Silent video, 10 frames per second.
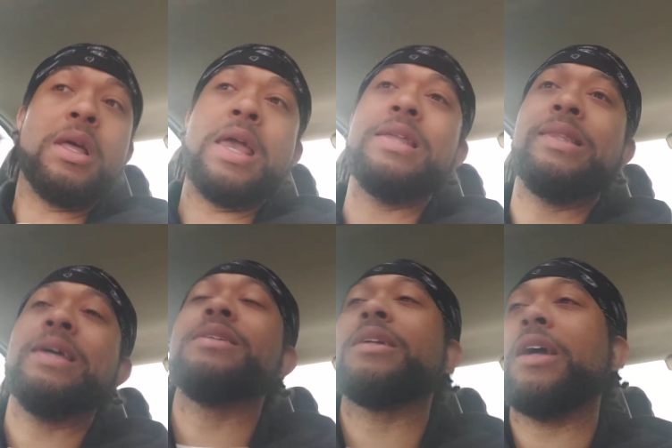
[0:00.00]
he
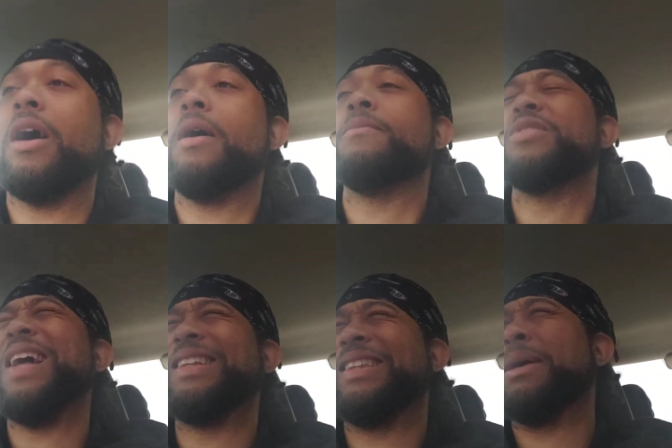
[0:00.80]
didn't come. It's
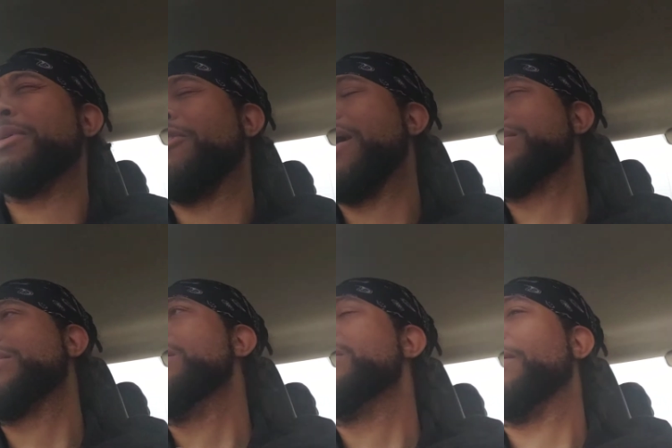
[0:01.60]
not the
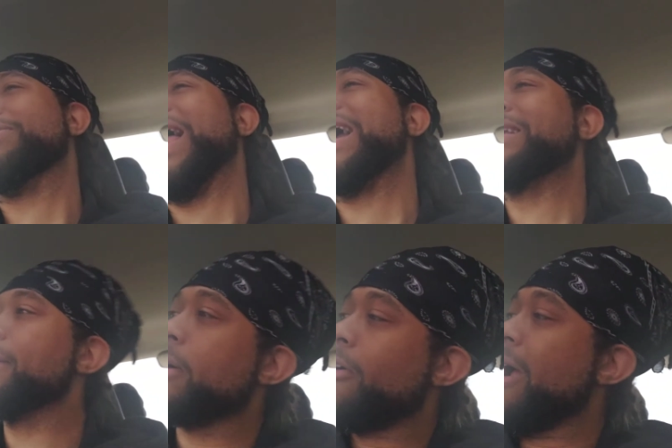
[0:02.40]
Democrats, the black
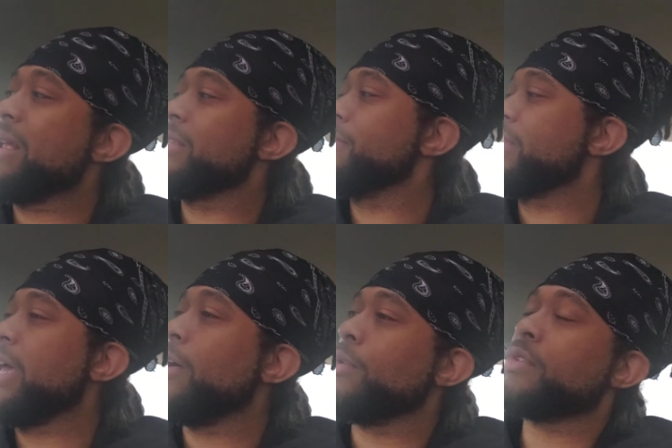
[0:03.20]
Democrats
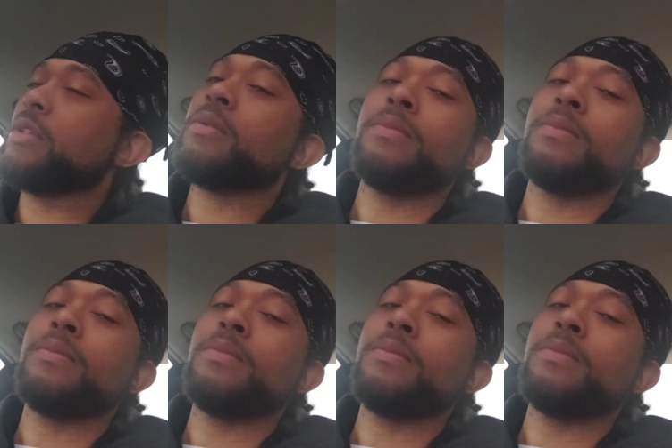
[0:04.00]
themselves,